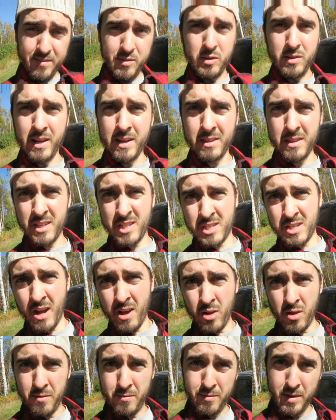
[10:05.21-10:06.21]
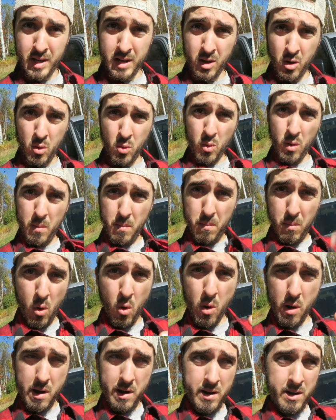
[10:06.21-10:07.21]
if you like this style of video
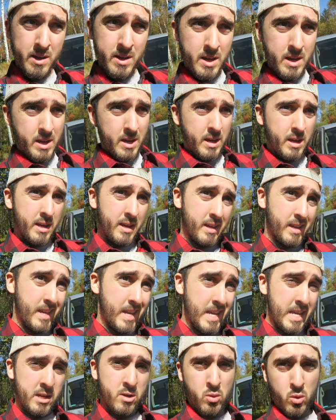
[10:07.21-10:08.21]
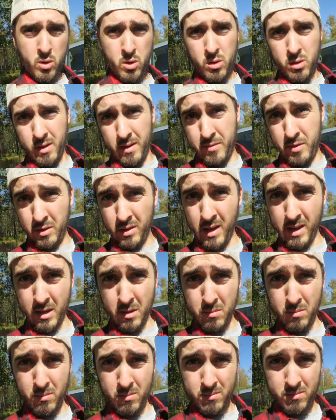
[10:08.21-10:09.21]
more equal if you like
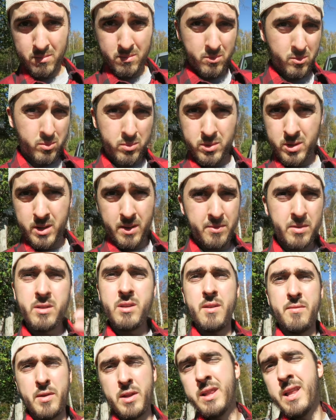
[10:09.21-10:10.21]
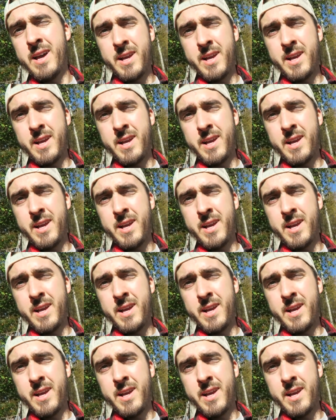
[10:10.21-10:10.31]
them if, if you